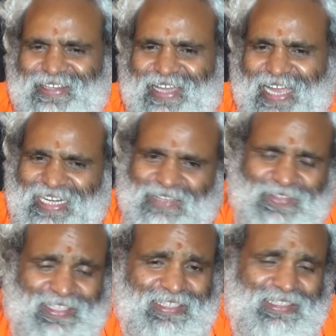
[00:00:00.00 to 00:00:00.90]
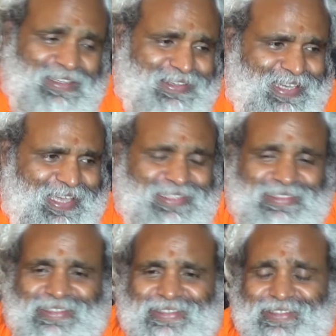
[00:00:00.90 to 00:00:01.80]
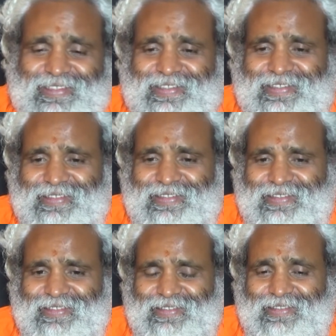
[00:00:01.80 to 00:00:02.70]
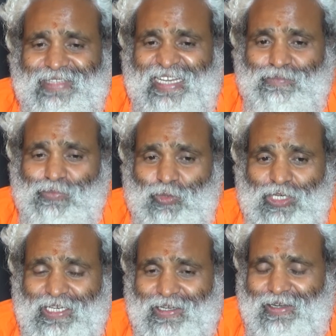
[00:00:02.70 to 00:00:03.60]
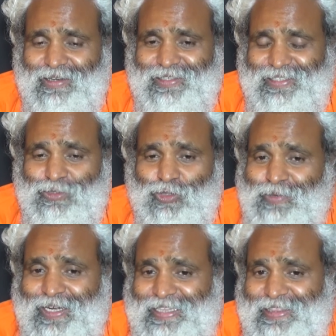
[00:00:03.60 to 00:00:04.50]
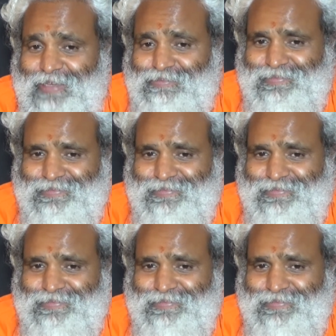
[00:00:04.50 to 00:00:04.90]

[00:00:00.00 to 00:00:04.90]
And if this is the case, then Purusha is no more Nityam.